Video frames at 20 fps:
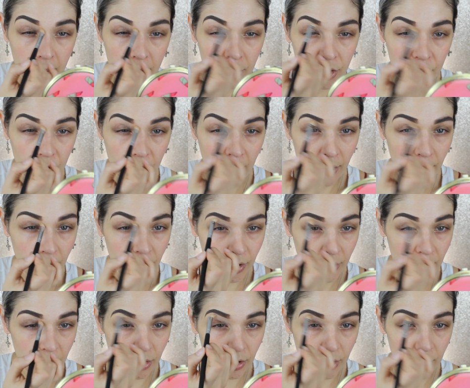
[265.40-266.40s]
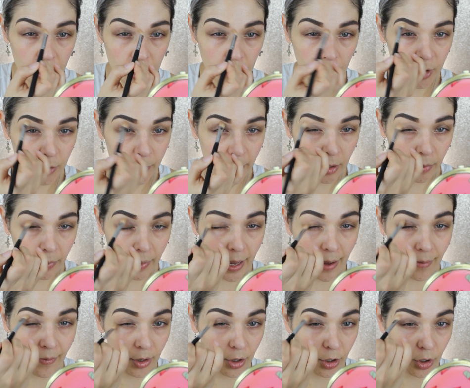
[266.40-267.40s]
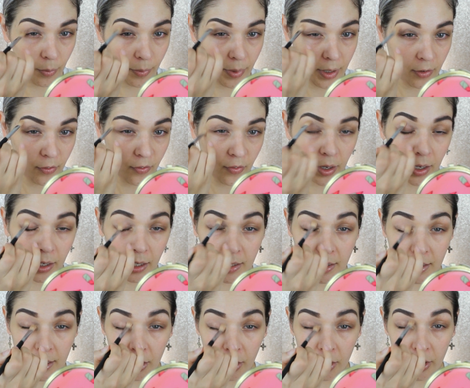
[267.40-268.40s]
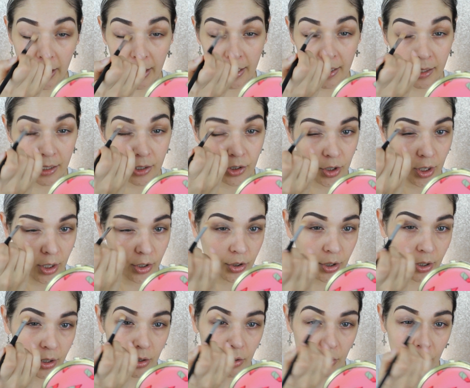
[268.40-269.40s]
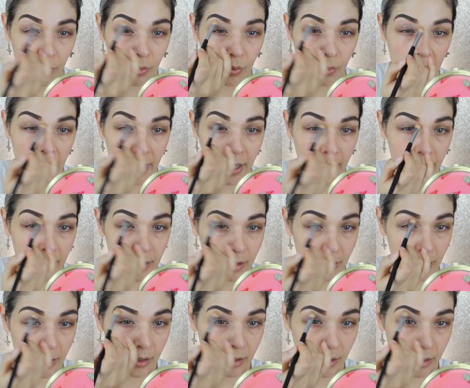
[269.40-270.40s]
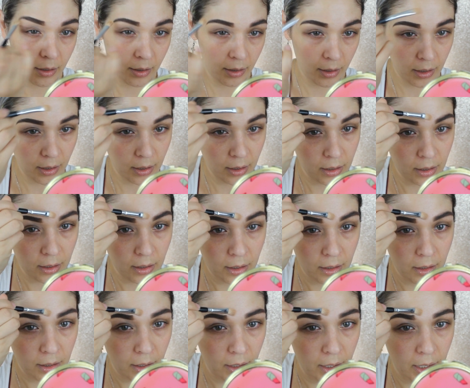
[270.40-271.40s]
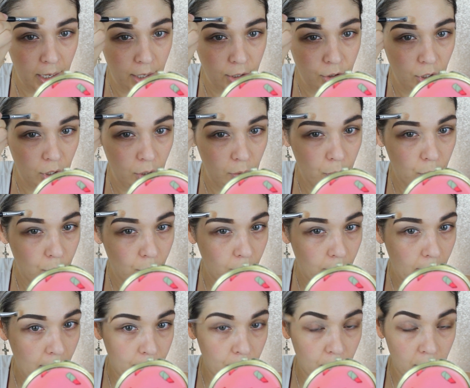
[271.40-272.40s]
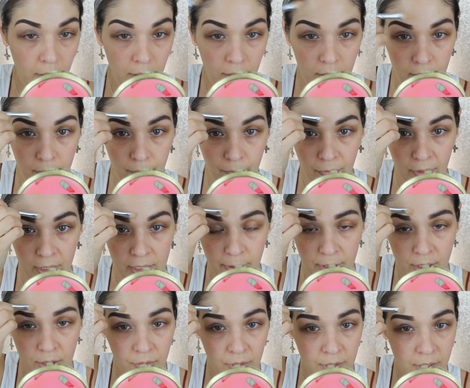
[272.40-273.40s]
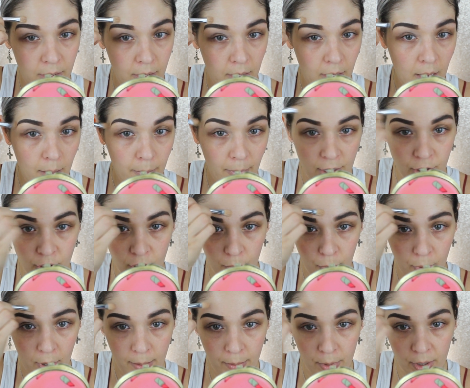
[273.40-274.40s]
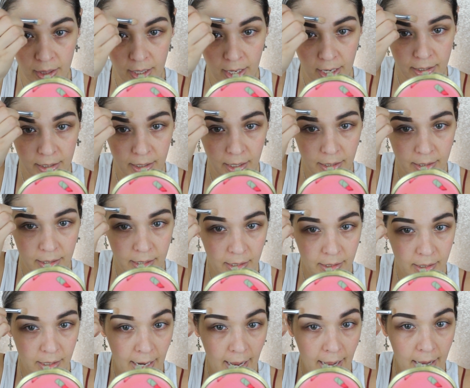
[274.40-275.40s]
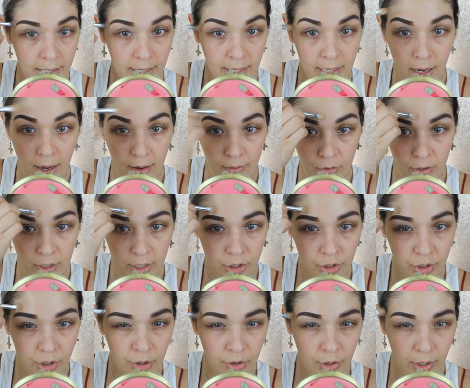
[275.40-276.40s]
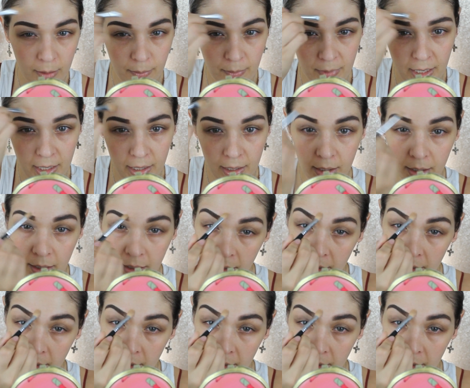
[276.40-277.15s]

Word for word: shadows just look so much better when I have a little bit of a concealer in conjunction with an eyeshadow primer. Especially if it's an um, eyeshadow primer that uh, doesn't add any coverage, you know what I mean?